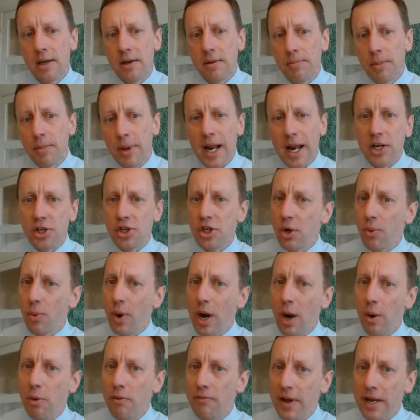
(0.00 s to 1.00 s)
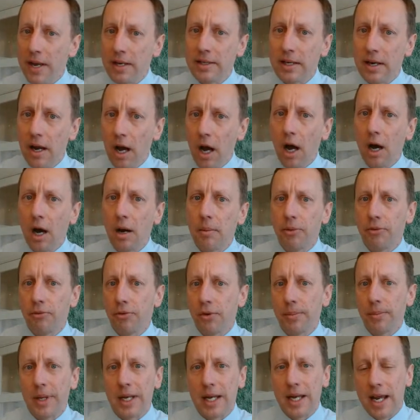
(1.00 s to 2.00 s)
But actually where we've ended up
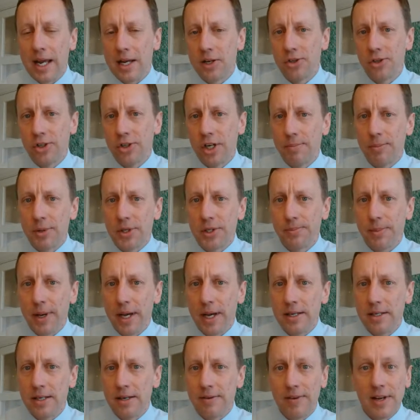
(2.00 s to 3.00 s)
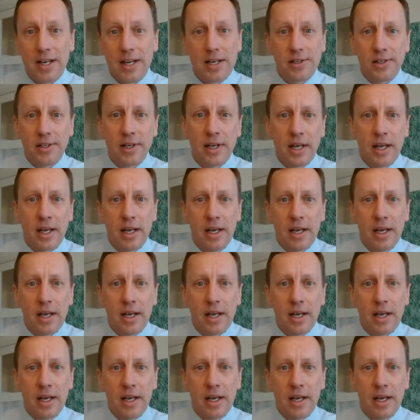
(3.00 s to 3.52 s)
from an ESG perspective is